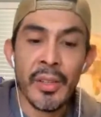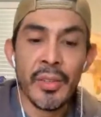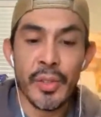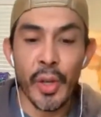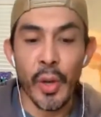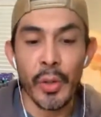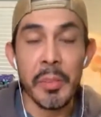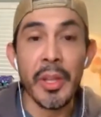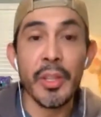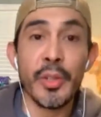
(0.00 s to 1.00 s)
so let
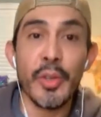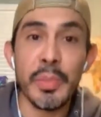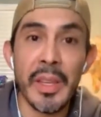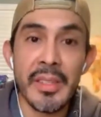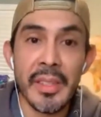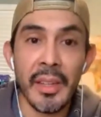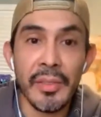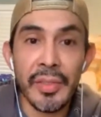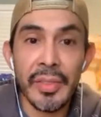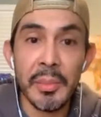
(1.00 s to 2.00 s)
me introduce
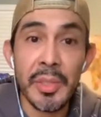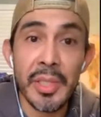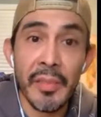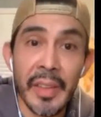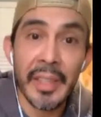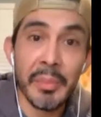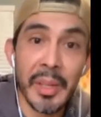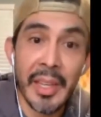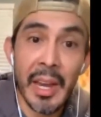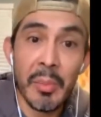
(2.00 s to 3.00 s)
myself. Let me see if I get
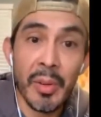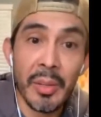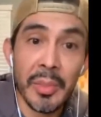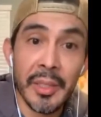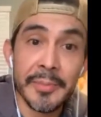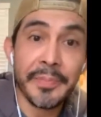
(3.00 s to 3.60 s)
my camera on me.